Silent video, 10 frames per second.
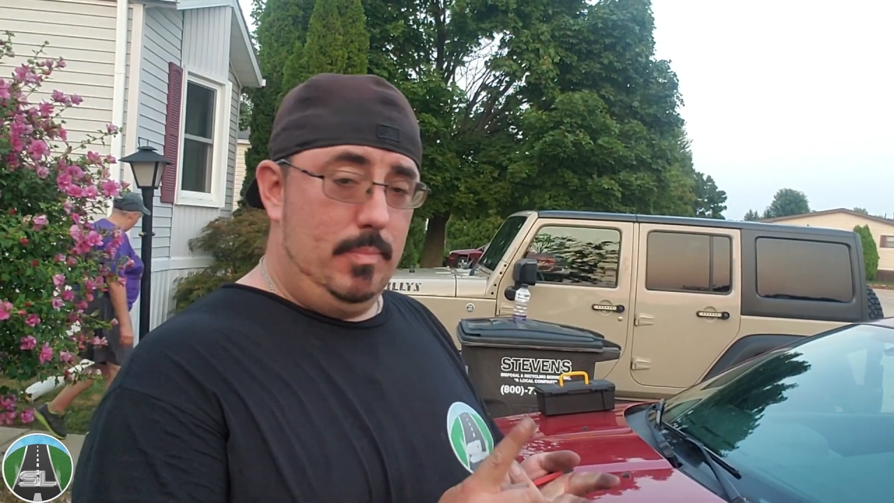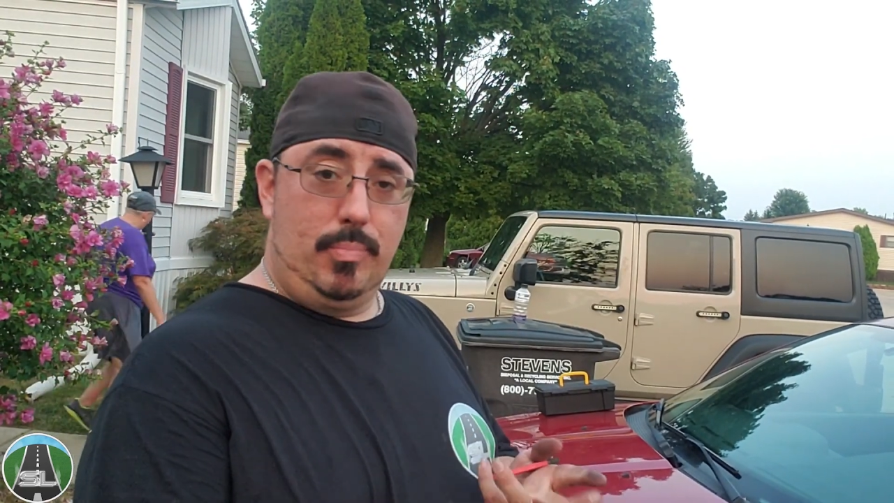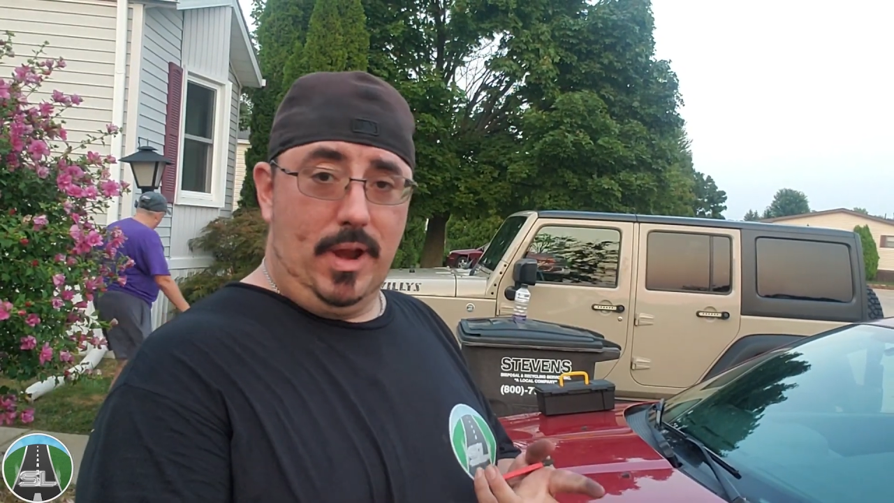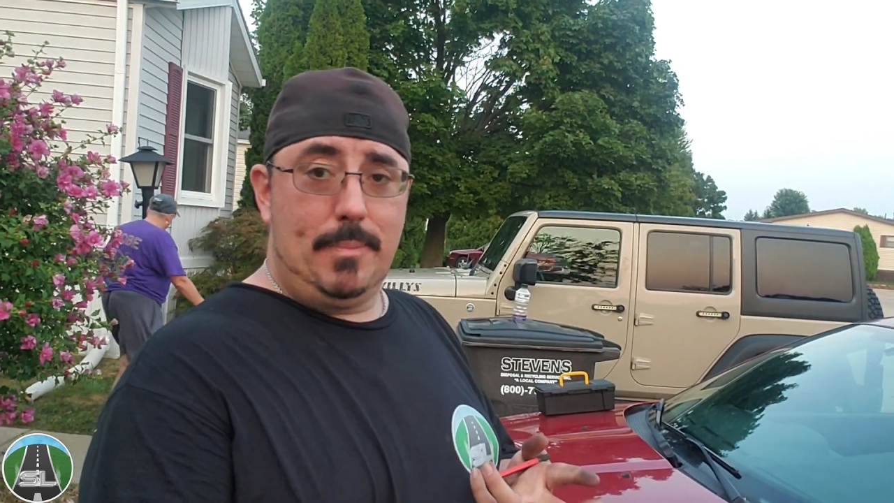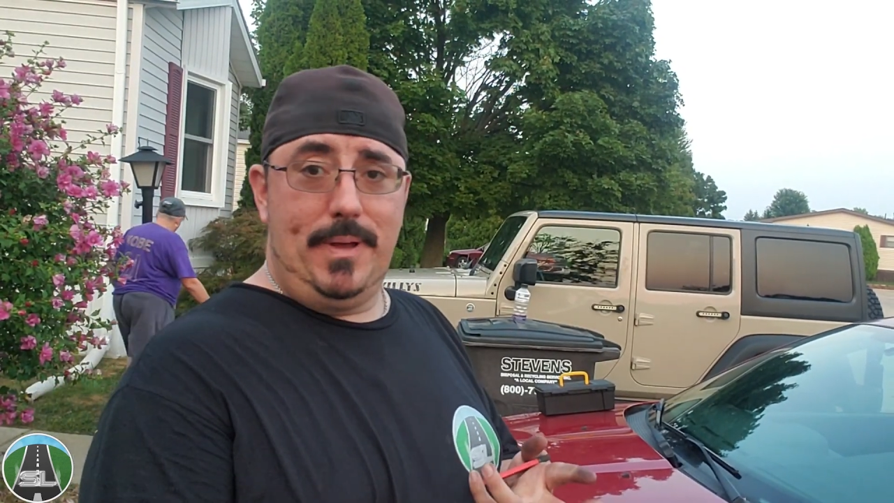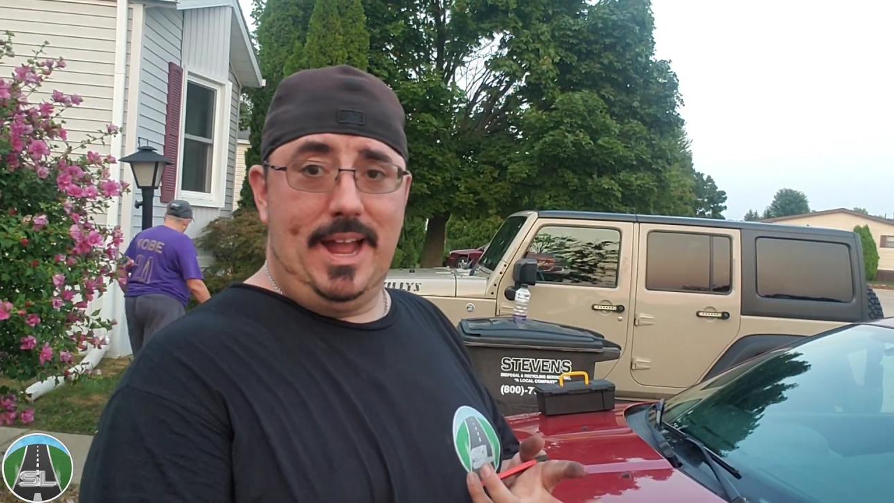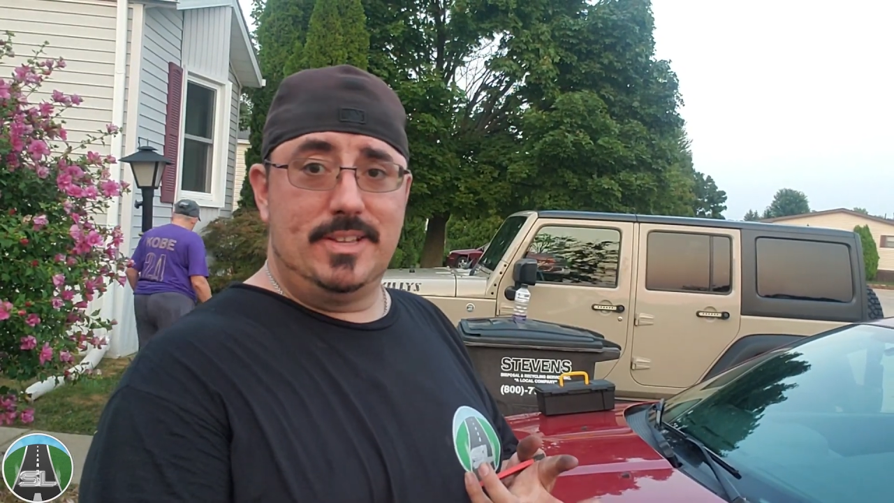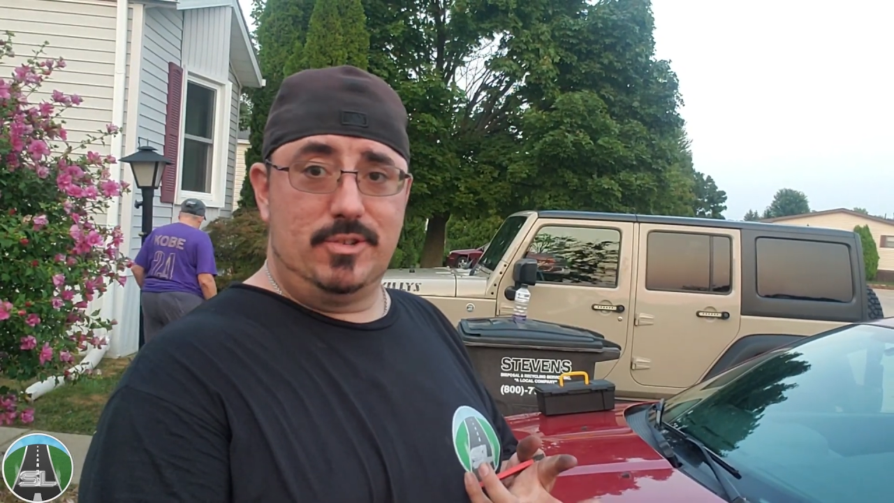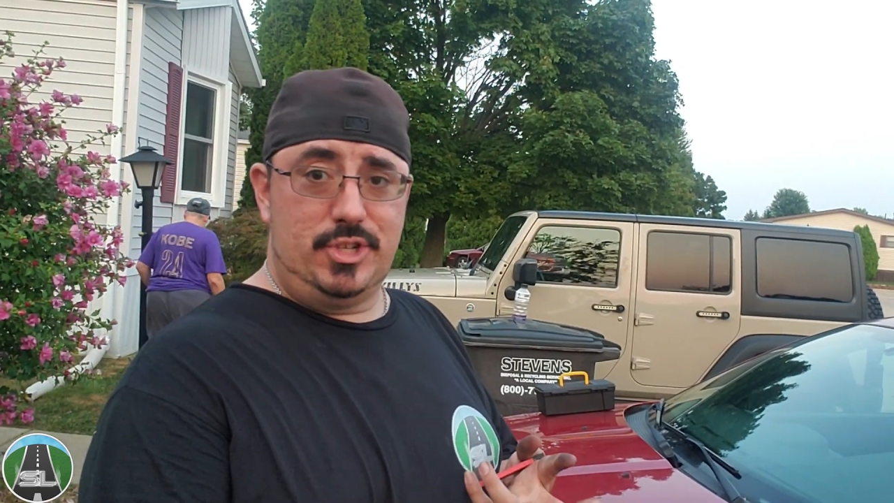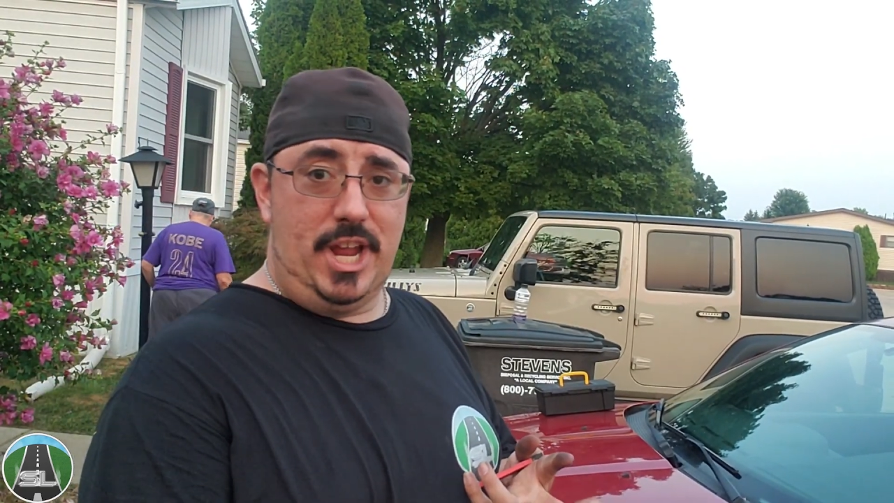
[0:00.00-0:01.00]
Brake pads
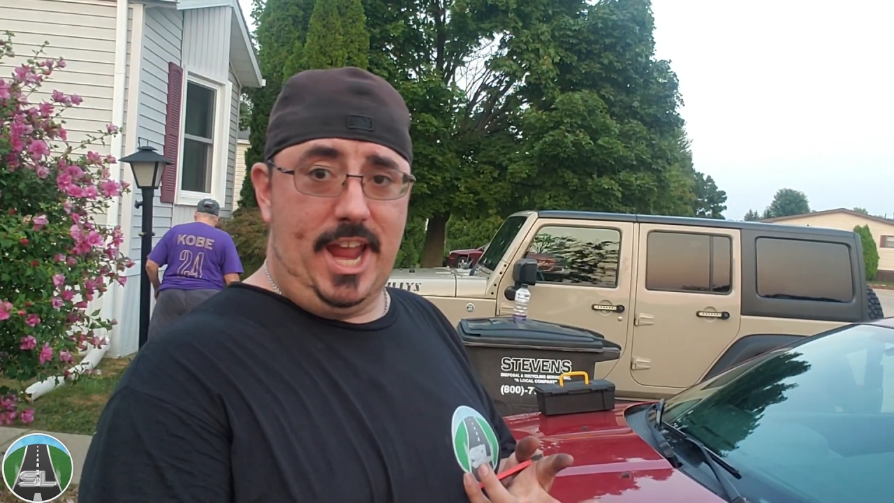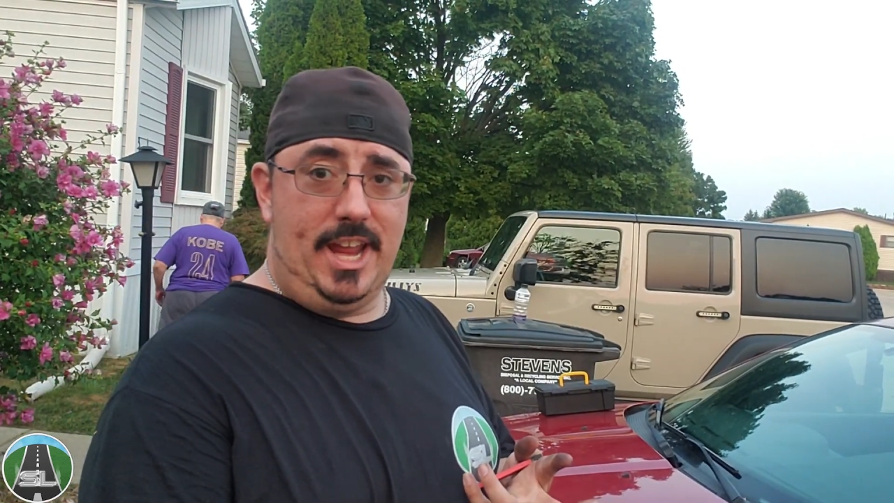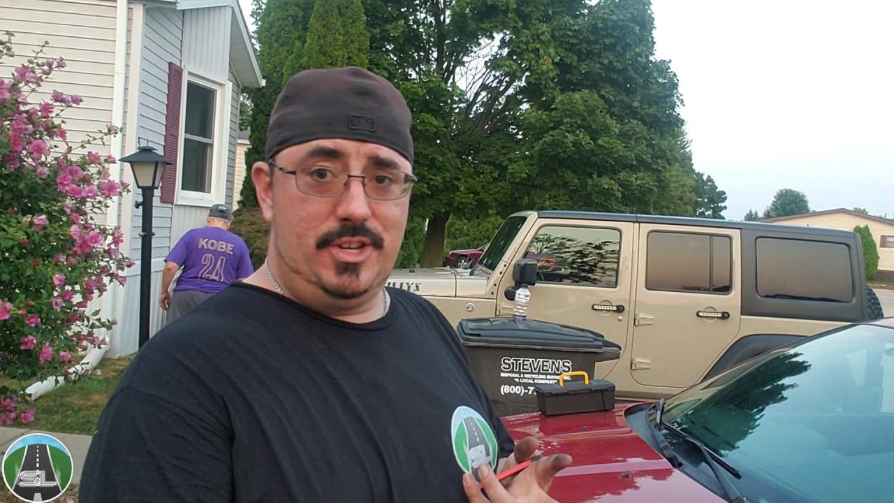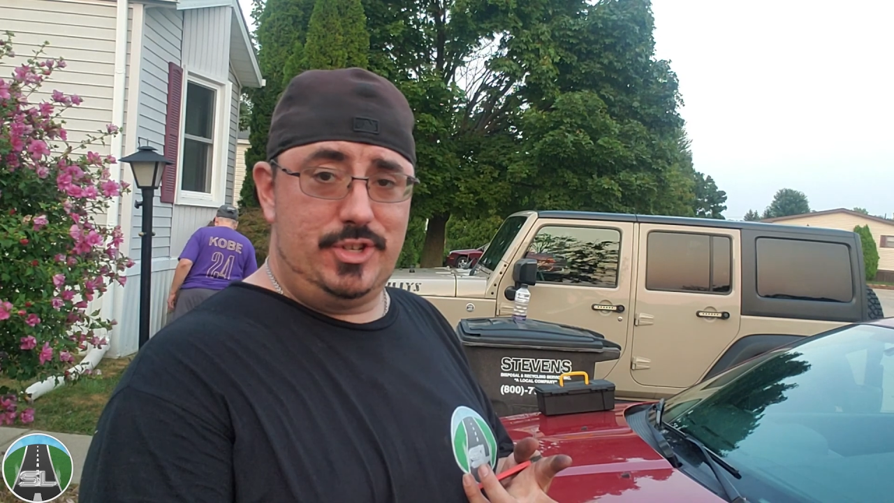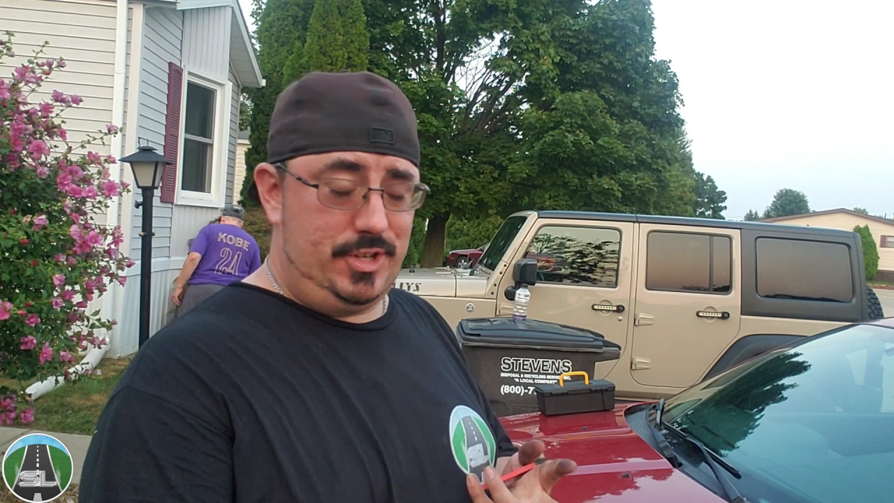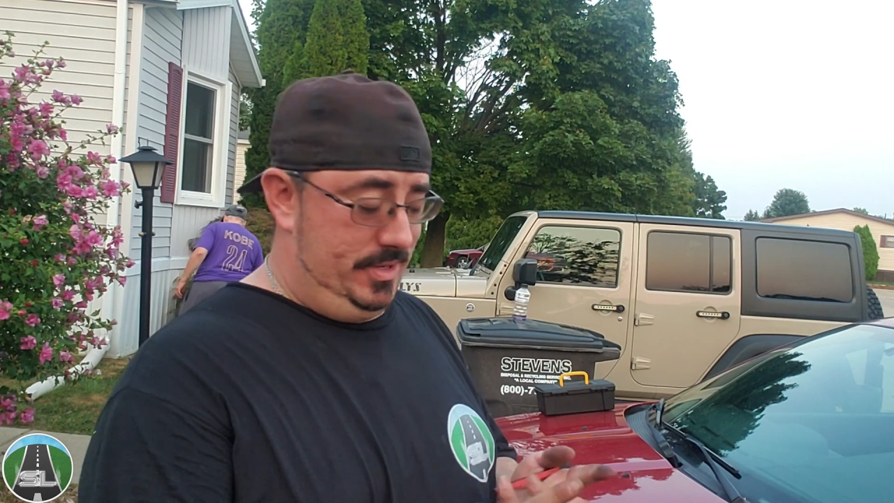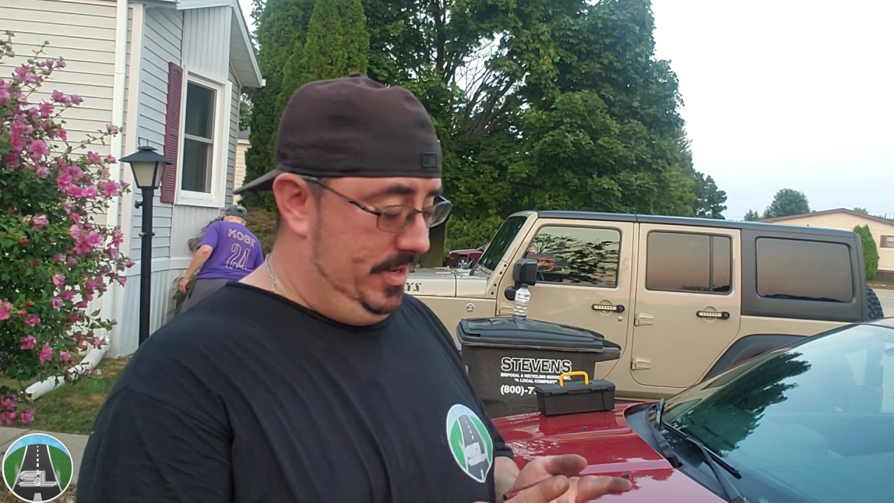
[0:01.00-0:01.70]
are changed,